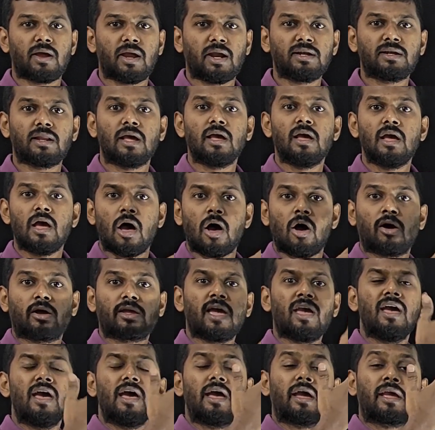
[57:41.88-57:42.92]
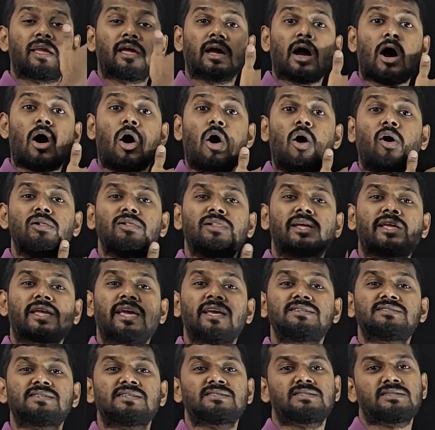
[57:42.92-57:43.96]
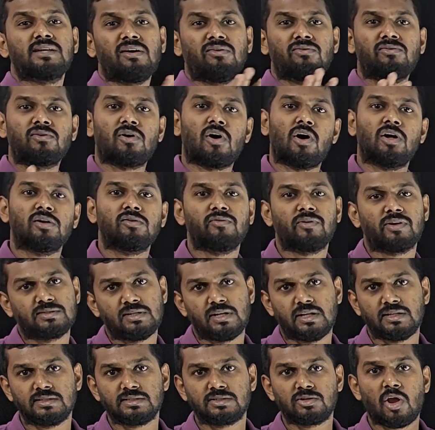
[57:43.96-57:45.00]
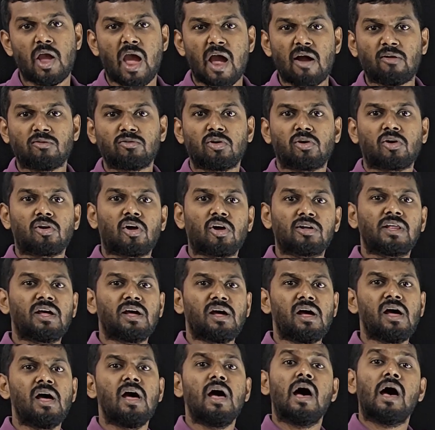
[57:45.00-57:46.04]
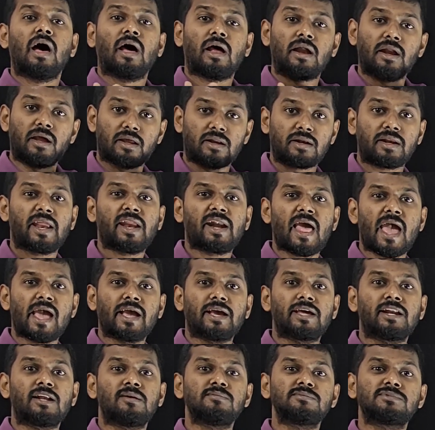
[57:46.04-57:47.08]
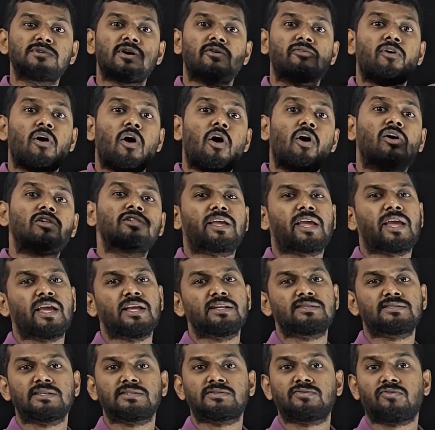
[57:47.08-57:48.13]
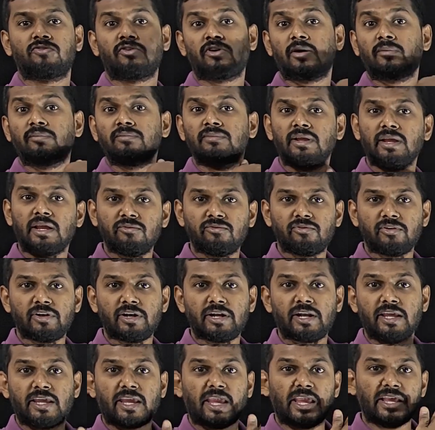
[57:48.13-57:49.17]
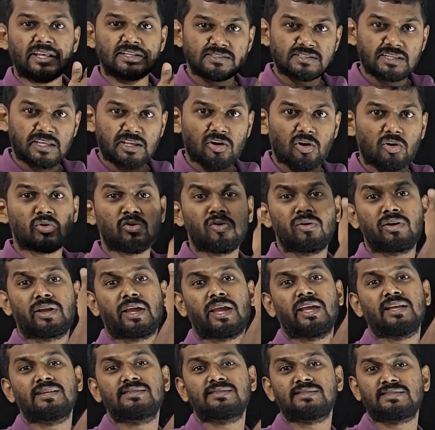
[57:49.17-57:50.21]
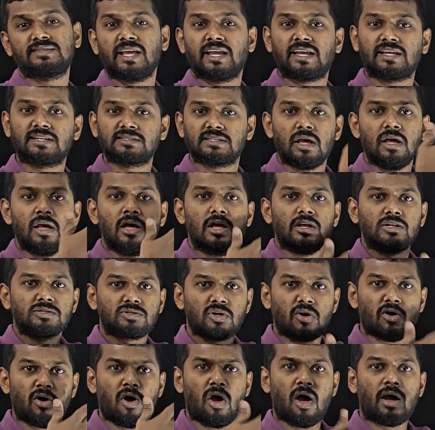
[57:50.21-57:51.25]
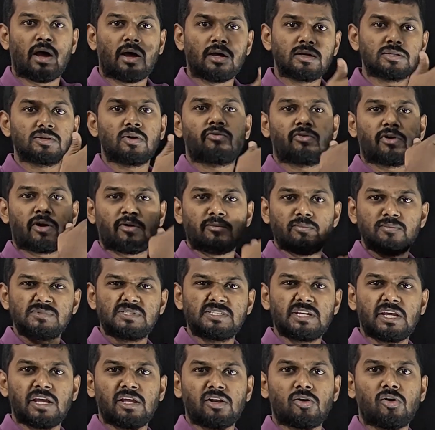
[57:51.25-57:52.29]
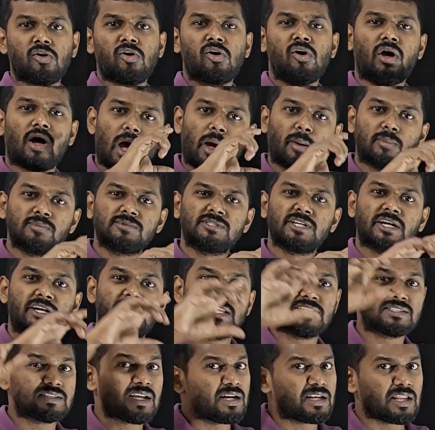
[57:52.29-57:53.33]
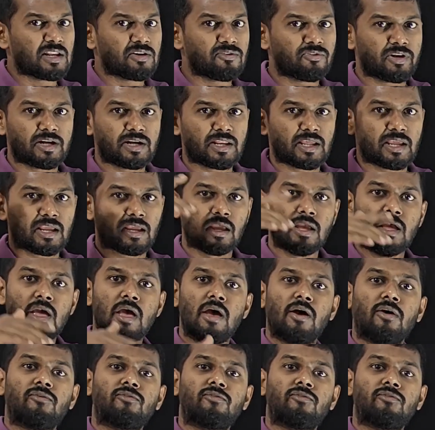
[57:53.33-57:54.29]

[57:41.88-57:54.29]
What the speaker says: but, okay, all the cases of convex lens. You have to draw the ray diagrams of all the cases from the infinity, case 0 to case 6. So from 0, object is at infinity.